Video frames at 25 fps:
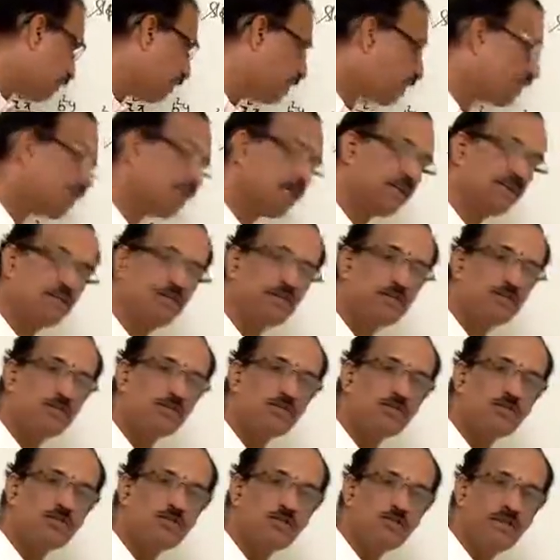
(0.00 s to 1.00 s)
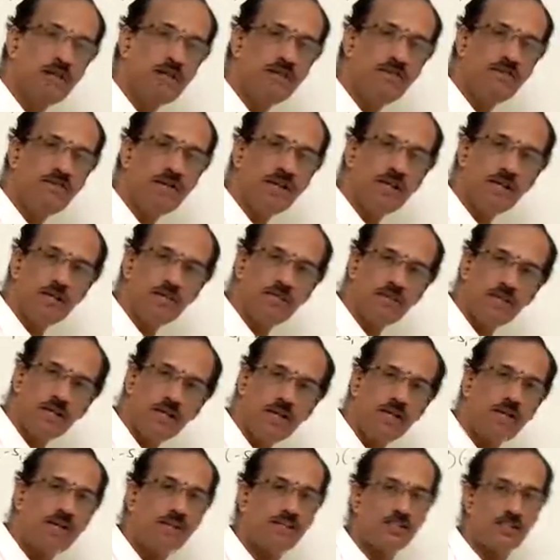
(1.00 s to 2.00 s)
is equal to 2 by 5
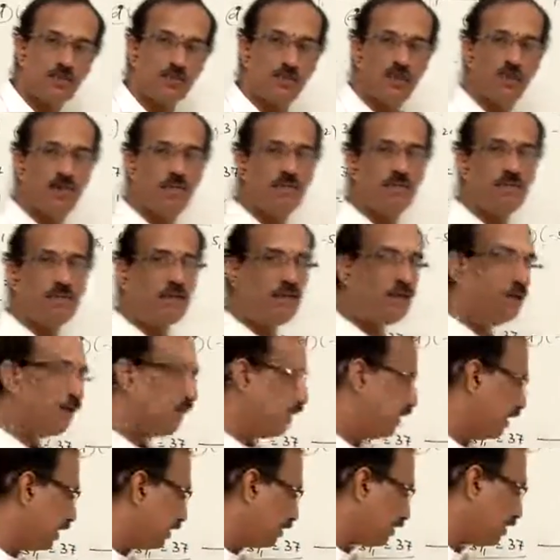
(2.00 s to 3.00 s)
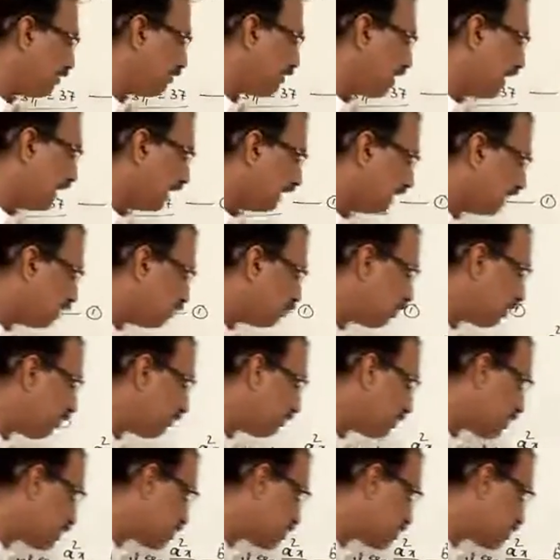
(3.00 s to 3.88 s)
x1. Now the value of this